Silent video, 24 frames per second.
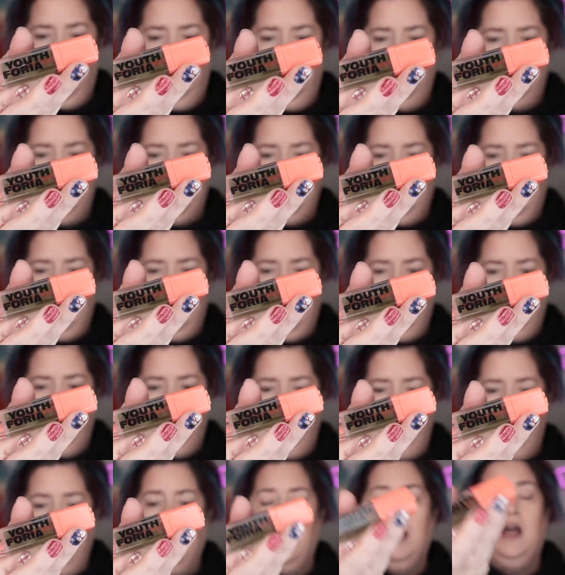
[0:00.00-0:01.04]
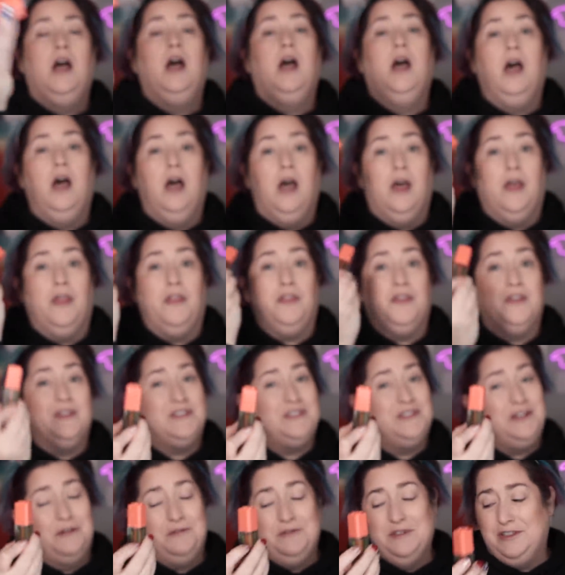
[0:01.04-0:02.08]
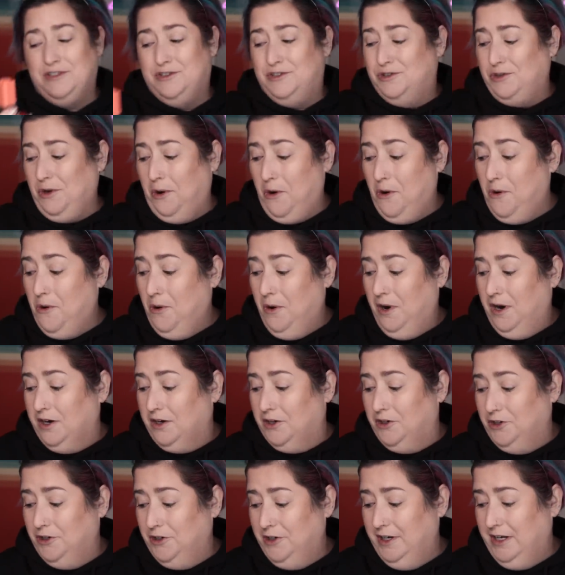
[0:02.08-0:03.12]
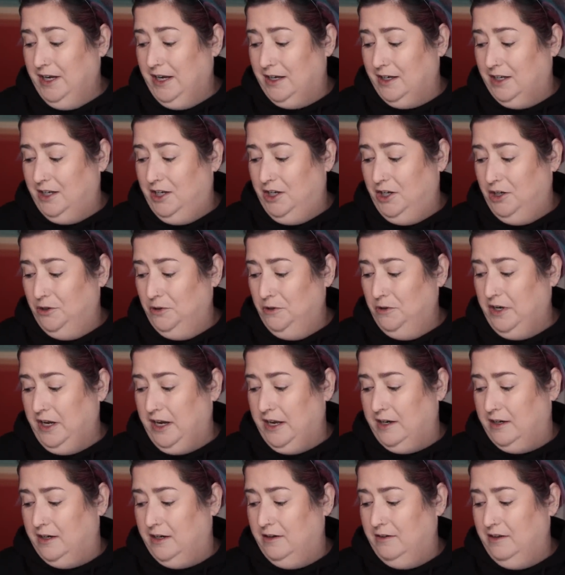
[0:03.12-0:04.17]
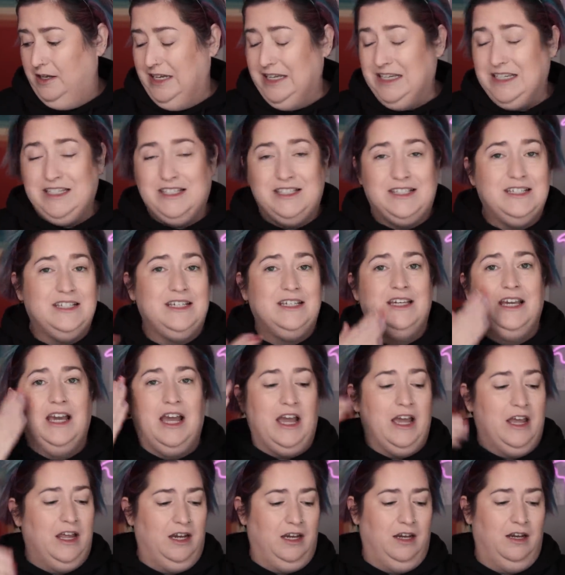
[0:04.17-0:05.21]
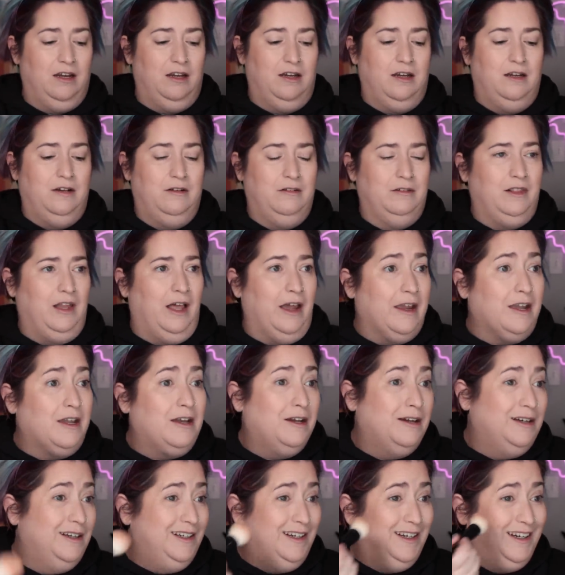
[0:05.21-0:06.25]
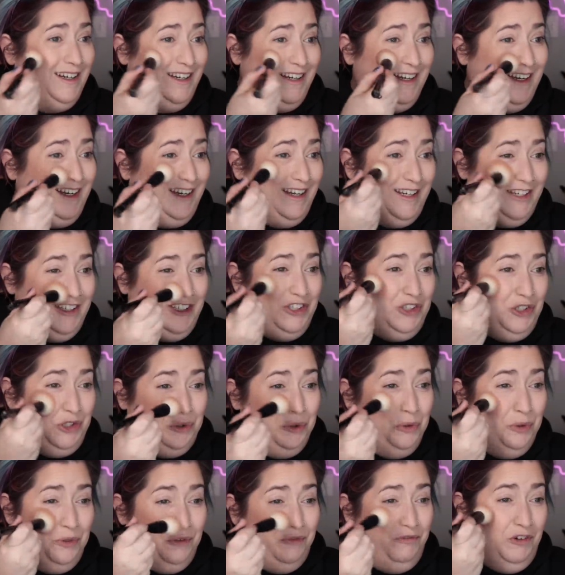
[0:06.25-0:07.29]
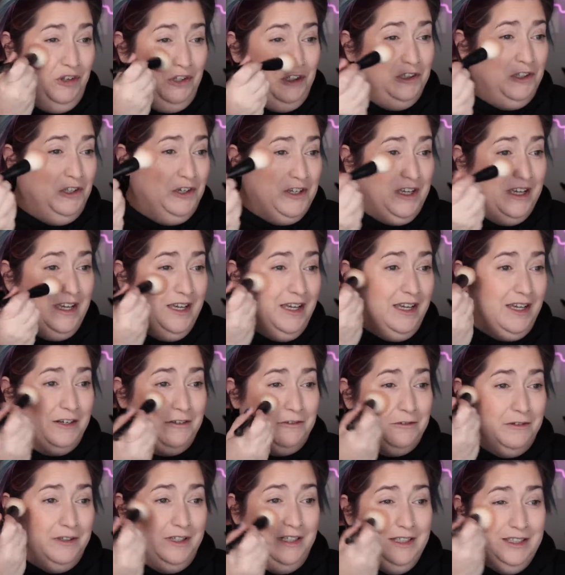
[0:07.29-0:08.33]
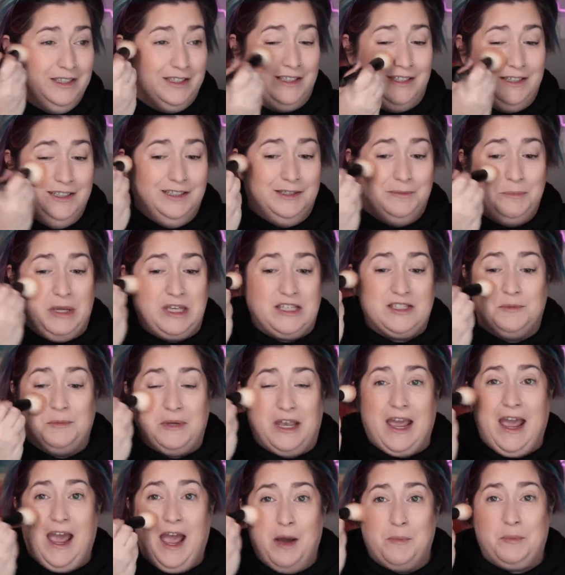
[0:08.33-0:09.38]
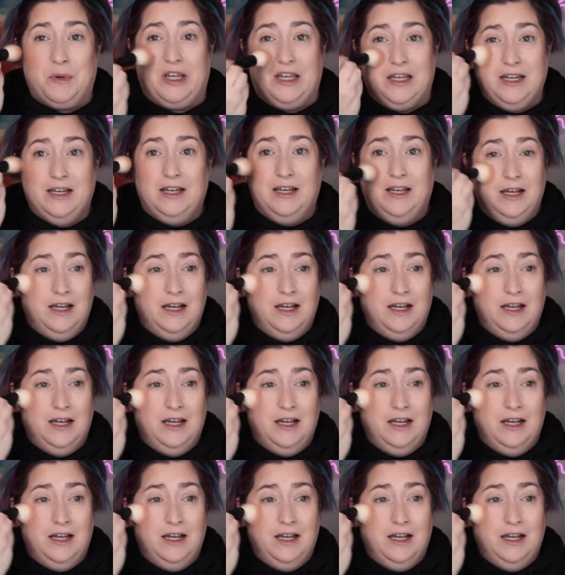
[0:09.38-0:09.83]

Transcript: upside down. This stuff is so good and cute and easy and like youthful looking. It really makes me happy.